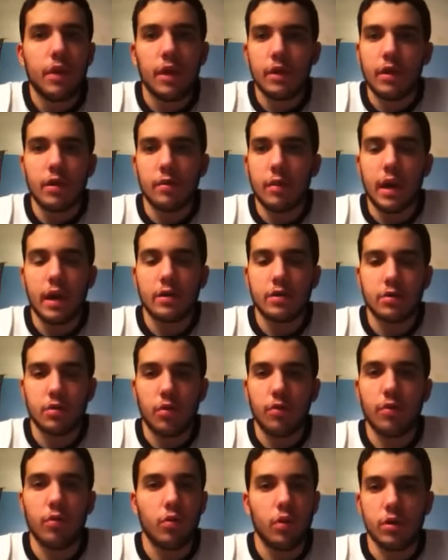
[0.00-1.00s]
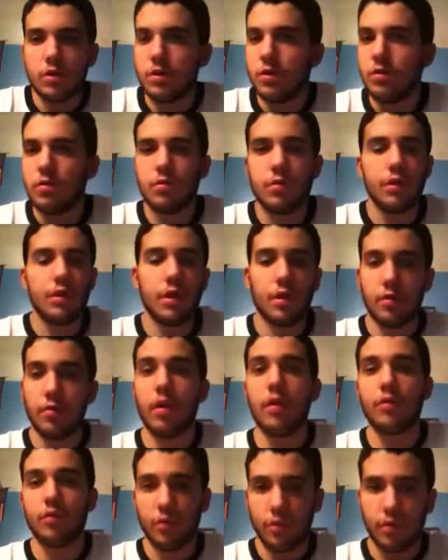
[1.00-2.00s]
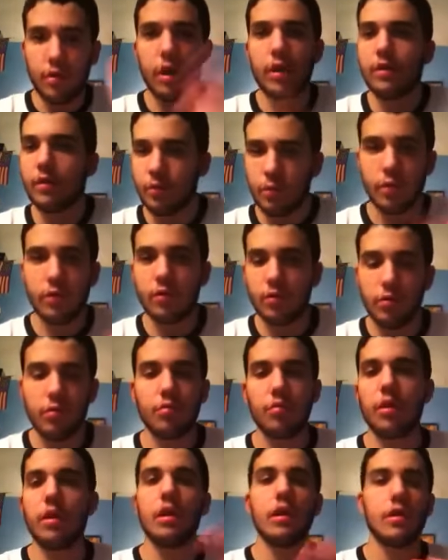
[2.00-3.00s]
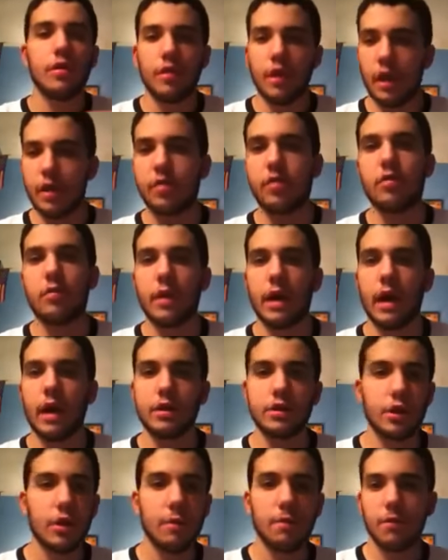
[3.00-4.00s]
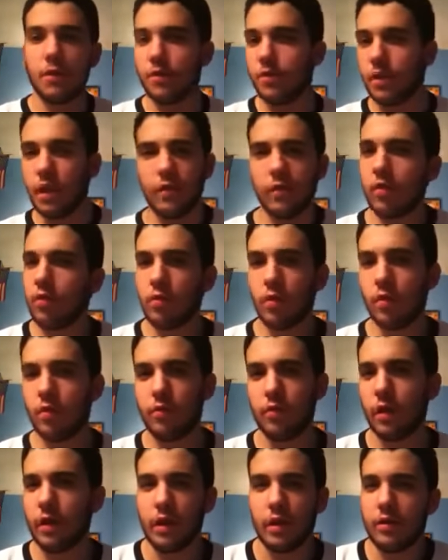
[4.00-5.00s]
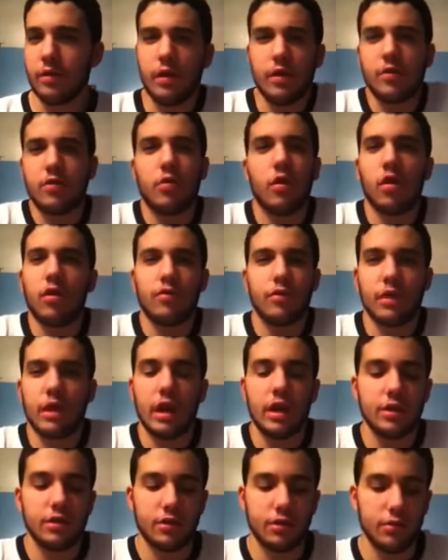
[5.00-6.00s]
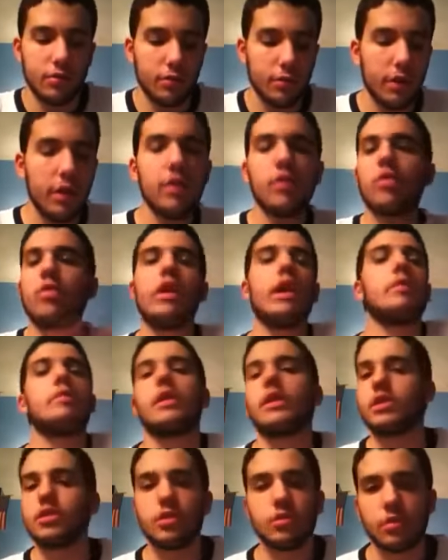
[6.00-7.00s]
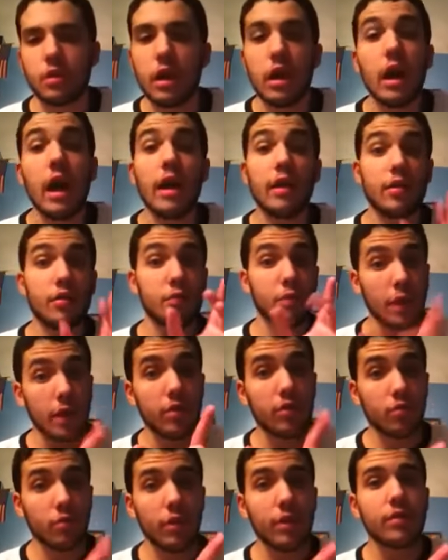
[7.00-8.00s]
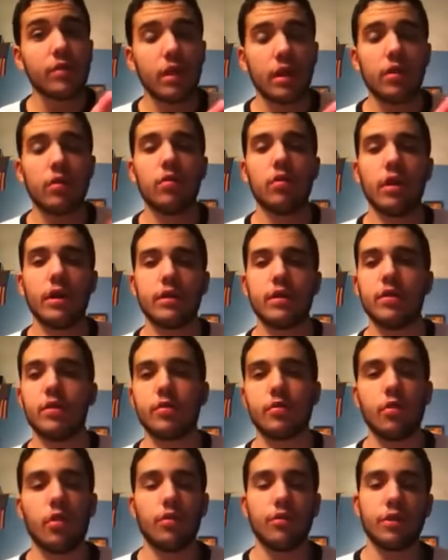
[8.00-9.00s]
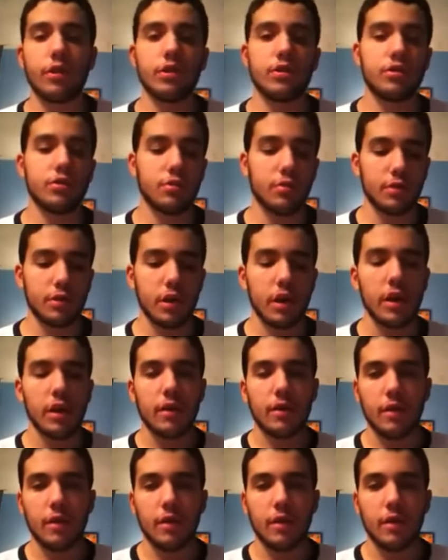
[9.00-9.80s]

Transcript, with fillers: And then the match is over. 1-2-3. Now the referee slides in 1-2-3. That's the match. There's never like a disqualification to it. But either way, Big Show, and the reason I don't like the disqualification so much,